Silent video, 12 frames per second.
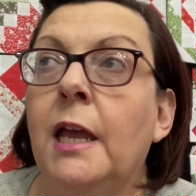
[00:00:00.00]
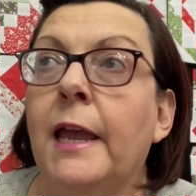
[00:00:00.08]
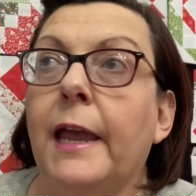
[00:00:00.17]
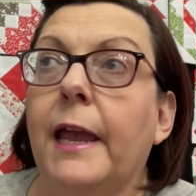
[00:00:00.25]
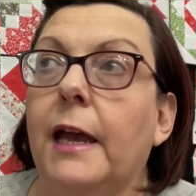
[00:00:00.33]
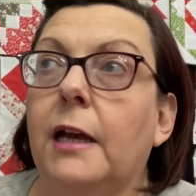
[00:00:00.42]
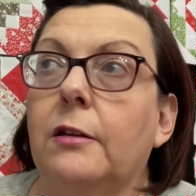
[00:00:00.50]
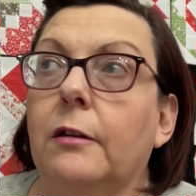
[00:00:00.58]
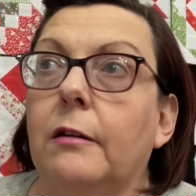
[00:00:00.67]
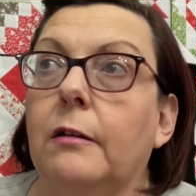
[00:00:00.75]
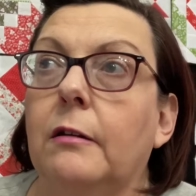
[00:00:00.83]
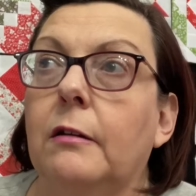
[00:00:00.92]

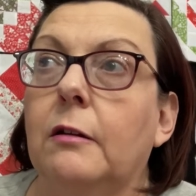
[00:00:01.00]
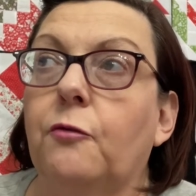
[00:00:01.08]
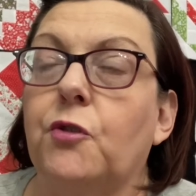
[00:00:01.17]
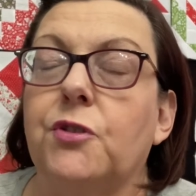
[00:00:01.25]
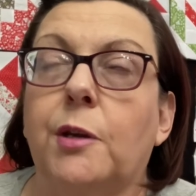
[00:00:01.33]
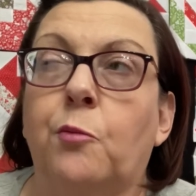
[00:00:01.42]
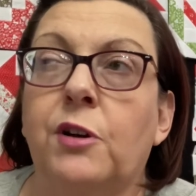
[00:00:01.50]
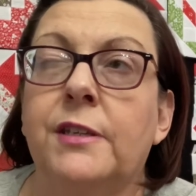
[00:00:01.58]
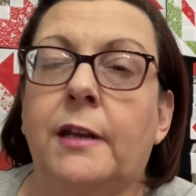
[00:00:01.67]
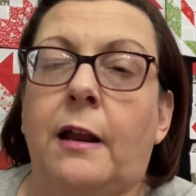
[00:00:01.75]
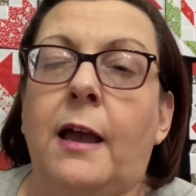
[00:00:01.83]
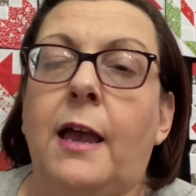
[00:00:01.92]
And for some
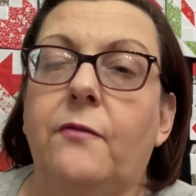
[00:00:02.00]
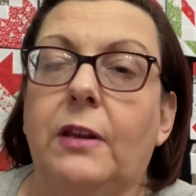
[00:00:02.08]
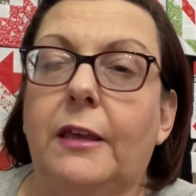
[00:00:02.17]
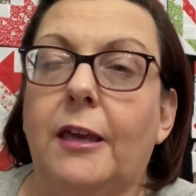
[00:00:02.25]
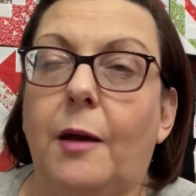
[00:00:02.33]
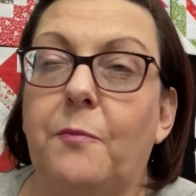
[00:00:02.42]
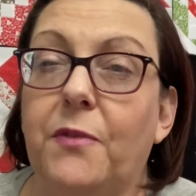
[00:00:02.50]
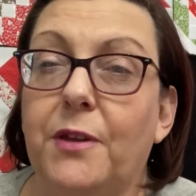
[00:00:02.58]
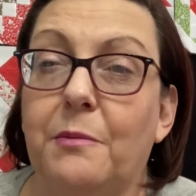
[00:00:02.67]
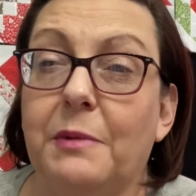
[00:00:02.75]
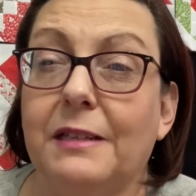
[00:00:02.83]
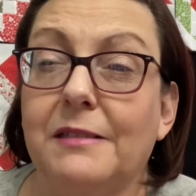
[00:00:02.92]
reason, I haven't kept
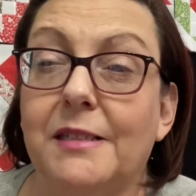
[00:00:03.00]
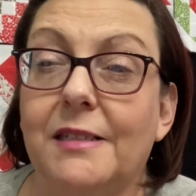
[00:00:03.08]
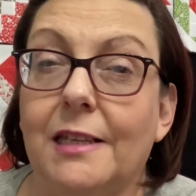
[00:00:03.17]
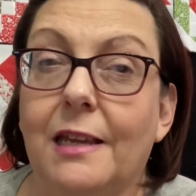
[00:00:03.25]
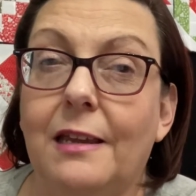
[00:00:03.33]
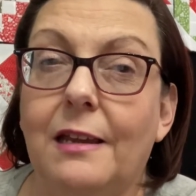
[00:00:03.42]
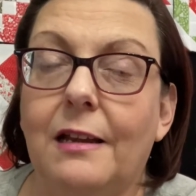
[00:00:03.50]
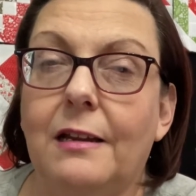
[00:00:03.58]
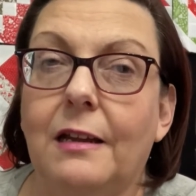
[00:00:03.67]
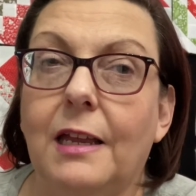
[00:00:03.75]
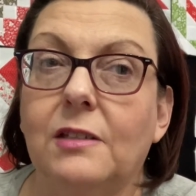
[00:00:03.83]
them in sync.